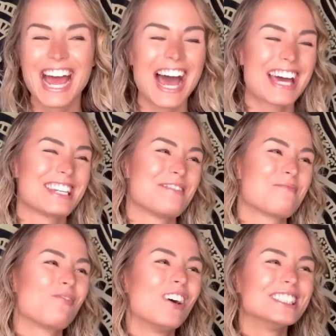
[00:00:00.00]

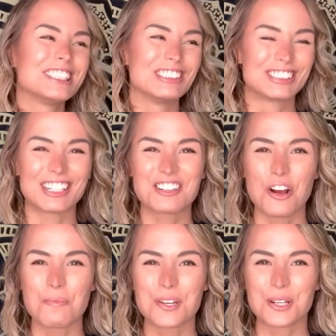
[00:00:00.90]
And once you start to
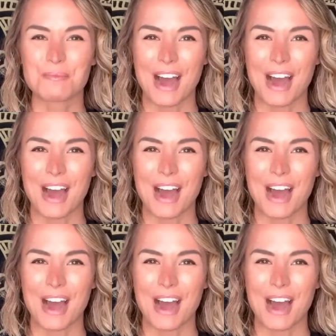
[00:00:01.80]
open your